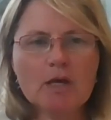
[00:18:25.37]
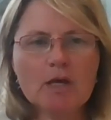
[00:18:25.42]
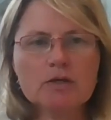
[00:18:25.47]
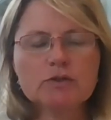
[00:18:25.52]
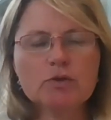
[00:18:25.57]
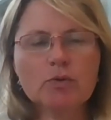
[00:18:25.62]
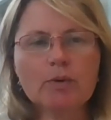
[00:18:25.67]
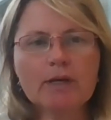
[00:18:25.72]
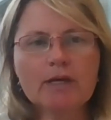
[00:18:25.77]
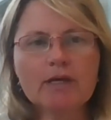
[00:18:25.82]

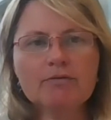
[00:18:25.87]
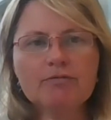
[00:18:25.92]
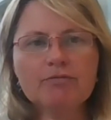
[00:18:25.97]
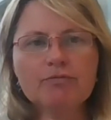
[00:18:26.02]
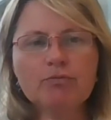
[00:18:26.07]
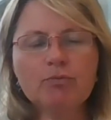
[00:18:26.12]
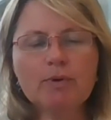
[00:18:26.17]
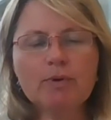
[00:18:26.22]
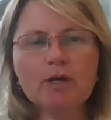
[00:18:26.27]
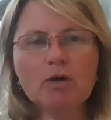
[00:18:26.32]
So
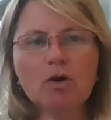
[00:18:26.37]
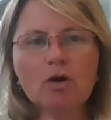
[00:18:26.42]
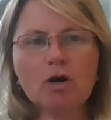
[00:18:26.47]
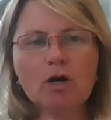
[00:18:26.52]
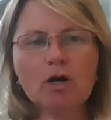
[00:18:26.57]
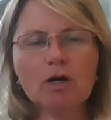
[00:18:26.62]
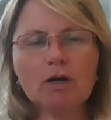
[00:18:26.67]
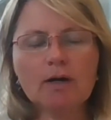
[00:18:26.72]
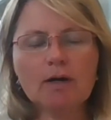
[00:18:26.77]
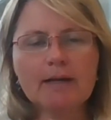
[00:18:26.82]
if we
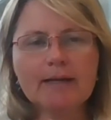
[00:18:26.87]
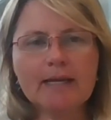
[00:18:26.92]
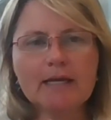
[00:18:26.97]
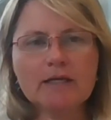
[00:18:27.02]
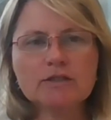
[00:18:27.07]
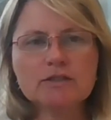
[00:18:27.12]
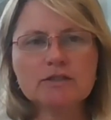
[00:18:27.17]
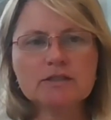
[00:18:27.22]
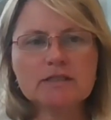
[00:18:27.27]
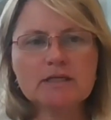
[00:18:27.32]
are an
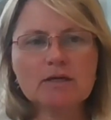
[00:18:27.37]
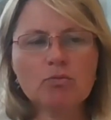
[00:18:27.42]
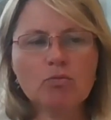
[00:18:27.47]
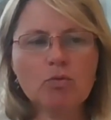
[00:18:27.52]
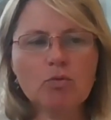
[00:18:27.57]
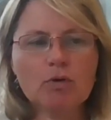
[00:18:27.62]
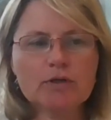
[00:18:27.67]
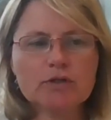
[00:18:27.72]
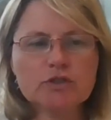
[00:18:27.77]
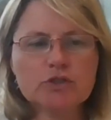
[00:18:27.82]
agency and
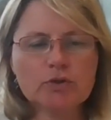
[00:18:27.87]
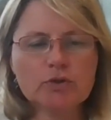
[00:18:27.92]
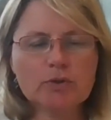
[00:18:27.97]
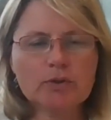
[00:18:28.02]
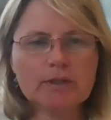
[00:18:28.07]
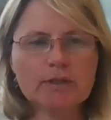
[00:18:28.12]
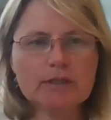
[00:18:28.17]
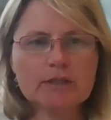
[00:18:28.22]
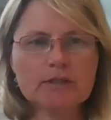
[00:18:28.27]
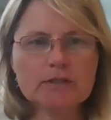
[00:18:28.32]
we're
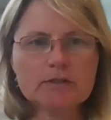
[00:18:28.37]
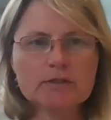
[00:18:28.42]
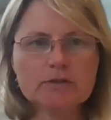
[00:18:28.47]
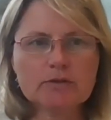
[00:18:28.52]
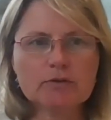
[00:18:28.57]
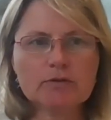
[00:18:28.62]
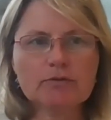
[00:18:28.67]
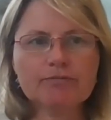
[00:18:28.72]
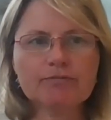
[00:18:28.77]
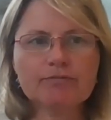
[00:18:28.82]
Assurity
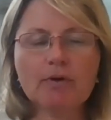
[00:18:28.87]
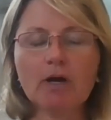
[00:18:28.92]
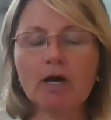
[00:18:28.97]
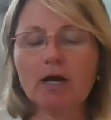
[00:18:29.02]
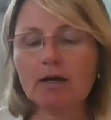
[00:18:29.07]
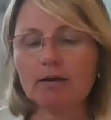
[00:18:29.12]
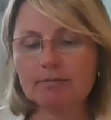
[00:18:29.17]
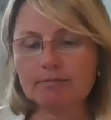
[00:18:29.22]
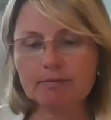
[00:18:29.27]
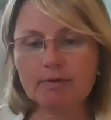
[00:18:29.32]

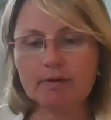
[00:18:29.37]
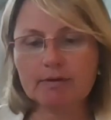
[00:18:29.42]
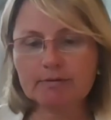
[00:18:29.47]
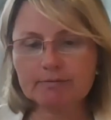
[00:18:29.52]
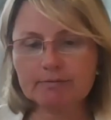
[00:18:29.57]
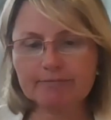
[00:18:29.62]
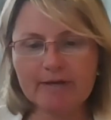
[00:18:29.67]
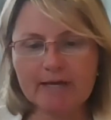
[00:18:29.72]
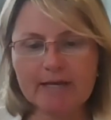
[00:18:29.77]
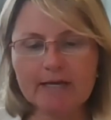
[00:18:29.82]

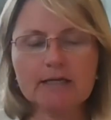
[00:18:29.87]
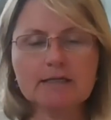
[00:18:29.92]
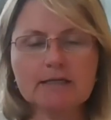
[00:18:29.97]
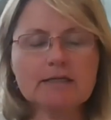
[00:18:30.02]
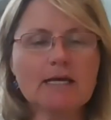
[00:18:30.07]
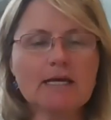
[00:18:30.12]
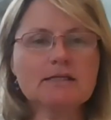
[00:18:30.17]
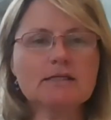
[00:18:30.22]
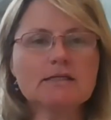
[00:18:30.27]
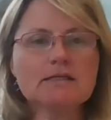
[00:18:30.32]
vetted
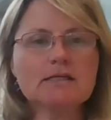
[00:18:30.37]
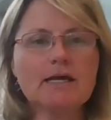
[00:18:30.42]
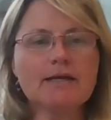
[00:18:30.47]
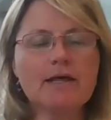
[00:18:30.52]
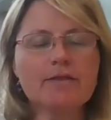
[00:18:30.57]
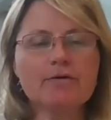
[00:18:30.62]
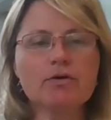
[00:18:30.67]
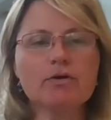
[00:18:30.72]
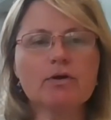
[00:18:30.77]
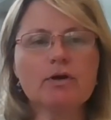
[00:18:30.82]
and
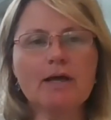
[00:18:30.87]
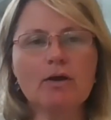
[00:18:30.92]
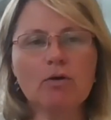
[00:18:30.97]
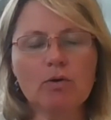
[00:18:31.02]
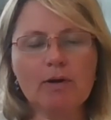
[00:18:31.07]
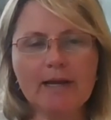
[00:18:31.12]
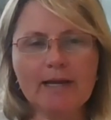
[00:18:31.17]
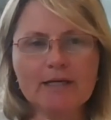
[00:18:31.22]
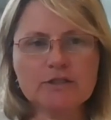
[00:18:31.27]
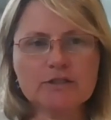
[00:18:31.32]
another
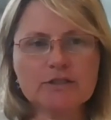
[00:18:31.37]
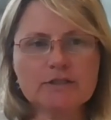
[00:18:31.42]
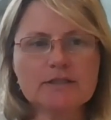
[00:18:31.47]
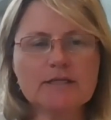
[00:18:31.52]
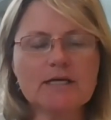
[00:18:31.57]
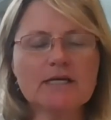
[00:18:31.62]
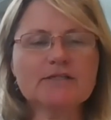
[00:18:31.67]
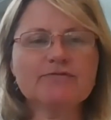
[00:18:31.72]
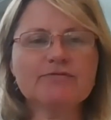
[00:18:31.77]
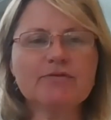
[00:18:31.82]
agency
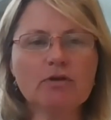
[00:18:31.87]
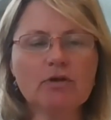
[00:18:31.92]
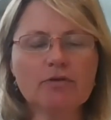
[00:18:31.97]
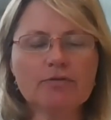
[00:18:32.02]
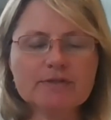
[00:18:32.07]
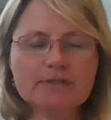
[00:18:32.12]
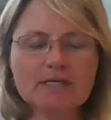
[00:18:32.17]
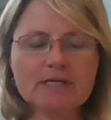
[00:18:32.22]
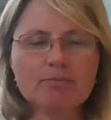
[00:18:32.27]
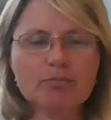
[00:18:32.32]
has followed
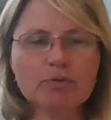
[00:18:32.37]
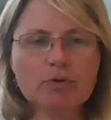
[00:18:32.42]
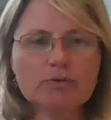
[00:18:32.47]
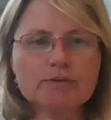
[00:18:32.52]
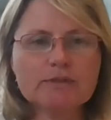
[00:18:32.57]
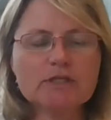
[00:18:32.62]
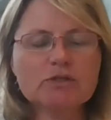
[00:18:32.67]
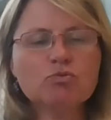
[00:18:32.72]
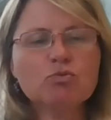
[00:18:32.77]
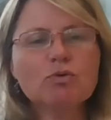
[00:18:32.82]
the same
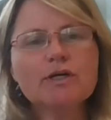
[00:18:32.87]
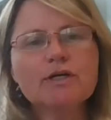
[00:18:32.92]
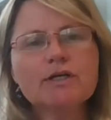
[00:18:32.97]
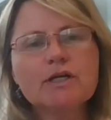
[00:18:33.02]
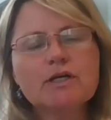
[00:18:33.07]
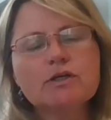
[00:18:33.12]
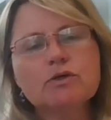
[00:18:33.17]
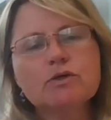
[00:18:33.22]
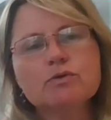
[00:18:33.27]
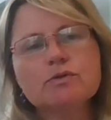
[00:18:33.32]
process, we're going
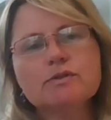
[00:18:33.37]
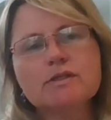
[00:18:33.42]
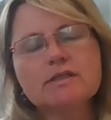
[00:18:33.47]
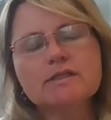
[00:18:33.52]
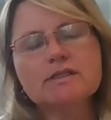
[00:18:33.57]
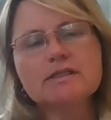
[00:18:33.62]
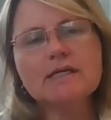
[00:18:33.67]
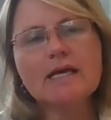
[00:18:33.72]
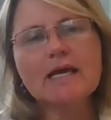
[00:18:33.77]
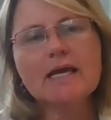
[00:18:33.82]
to use the
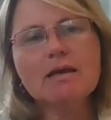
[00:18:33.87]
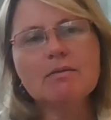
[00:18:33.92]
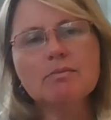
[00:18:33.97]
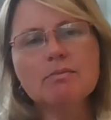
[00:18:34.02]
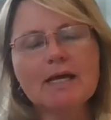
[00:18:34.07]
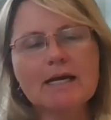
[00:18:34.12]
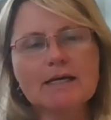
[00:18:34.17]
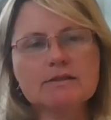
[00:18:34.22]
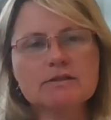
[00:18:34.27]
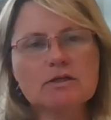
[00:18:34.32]
same
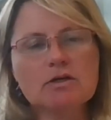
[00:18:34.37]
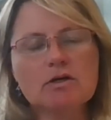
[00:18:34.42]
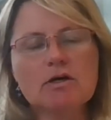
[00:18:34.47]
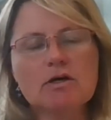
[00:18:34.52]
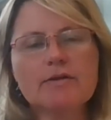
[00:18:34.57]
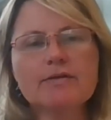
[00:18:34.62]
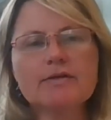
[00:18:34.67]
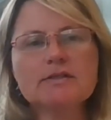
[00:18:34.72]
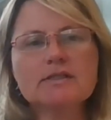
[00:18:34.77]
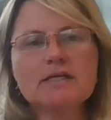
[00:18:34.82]

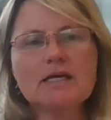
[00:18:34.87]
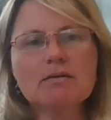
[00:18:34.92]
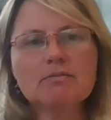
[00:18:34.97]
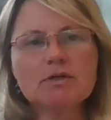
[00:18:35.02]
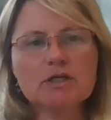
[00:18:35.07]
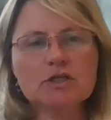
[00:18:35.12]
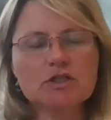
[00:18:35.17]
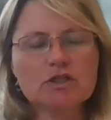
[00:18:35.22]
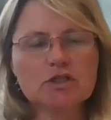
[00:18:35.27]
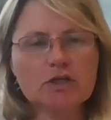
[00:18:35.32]
lexicon, the same
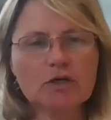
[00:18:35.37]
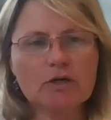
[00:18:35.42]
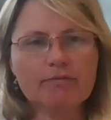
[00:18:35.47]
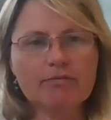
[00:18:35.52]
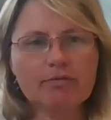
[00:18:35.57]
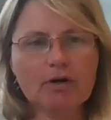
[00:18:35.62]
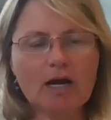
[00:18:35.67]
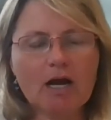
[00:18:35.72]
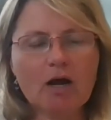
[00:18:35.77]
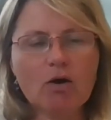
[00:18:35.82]
dictionary
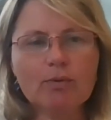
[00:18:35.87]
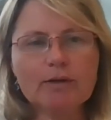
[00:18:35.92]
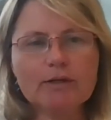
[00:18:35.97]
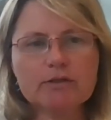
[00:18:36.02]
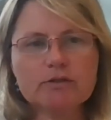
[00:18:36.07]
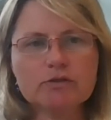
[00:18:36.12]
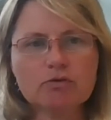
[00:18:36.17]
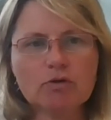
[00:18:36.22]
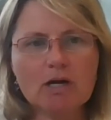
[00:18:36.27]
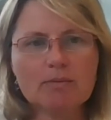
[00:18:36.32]
for how we
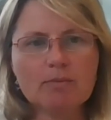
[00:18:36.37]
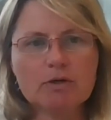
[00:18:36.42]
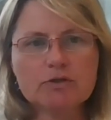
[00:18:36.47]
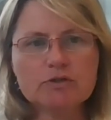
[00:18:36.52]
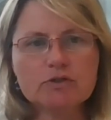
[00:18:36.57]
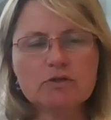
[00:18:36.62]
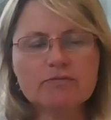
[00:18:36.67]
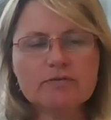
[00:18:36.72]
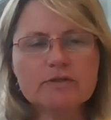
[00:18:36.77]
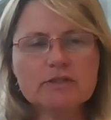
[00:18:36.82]
describe our
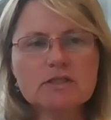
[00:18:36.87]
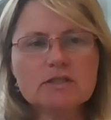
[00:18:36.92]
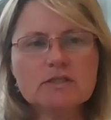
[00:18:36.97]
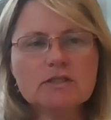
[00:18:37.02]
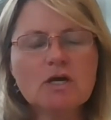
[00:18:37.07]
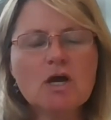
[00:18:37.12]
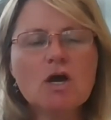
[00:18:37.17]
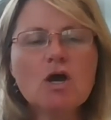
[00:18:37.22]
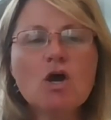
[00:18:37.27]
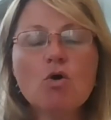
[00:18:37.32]

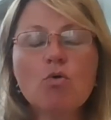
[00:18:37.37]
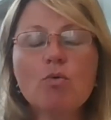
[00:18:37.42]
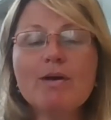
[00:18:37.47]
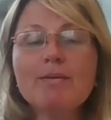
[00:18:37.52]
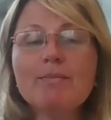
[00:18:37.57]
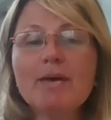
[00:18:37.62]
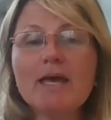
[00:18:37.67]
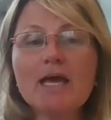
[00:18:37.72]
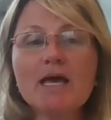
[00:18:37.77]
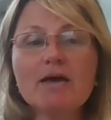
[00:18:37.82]
services. We
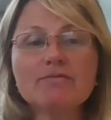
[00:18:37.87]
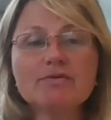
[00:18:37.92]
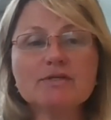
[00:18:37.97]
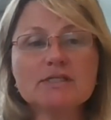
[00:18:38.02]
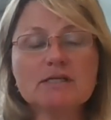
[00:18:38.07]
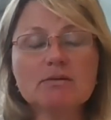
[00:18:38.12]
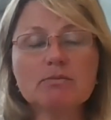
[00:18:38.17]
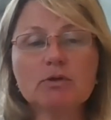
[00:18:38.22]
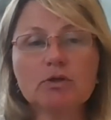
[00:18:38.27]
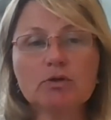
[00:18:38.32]
may have
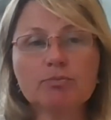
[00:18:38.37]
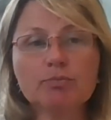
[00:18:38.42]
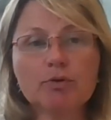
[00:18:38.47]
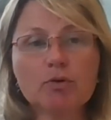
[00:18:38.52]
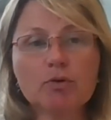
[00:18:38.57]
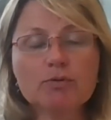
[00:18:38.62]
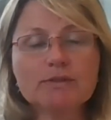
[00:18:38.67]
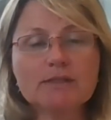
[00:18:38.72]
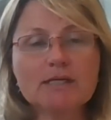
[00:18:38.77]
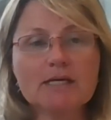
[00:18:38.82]
similar
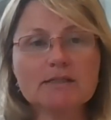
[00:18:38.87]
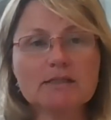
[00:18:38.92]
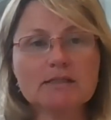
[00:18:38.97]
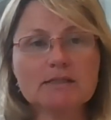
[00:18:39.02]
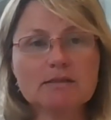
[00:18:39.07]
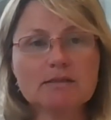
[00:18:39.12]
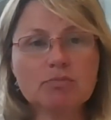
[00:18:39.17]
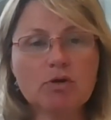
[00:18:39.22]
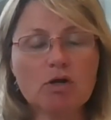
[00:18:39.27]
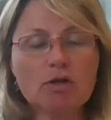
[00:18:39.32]
processes
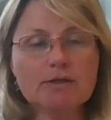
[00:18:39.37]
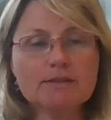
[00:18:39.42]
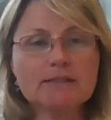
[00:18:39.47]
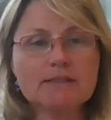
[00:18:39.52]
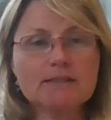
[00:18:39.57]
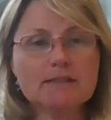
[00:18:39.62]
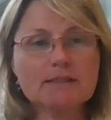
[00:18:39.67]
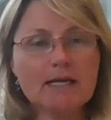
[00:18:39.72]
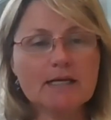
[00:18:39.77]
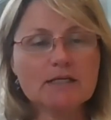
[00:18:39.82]
and
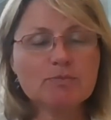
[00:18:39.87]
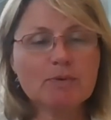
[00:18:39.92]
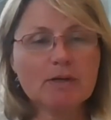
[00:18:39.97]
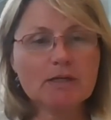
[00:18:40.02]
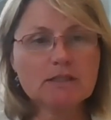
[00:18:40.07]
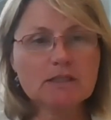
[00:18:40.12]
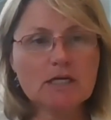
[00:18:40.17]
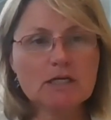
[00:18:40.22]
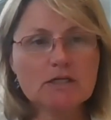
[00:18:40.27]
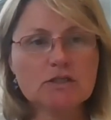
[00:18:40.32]
policies and
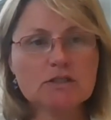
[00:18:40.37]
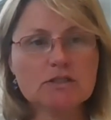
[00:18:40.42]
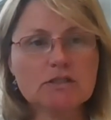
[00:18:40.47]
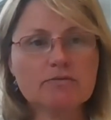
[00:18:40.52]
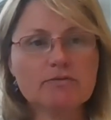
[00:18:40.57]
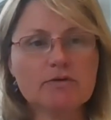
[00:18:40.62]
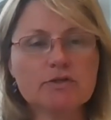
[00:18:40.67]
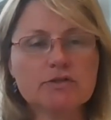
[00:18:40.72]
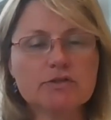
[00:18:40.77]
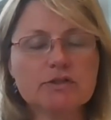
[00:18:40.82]
expectations
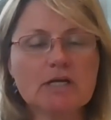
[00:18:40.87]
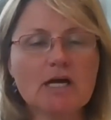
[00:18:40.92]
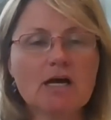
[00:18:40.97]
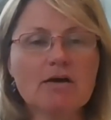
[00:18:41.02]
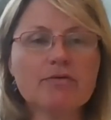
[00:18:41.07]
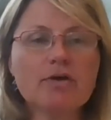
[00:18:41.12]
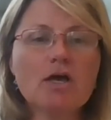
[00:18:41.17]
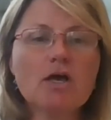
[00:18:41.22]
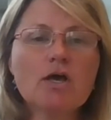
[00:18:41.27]
of our staff.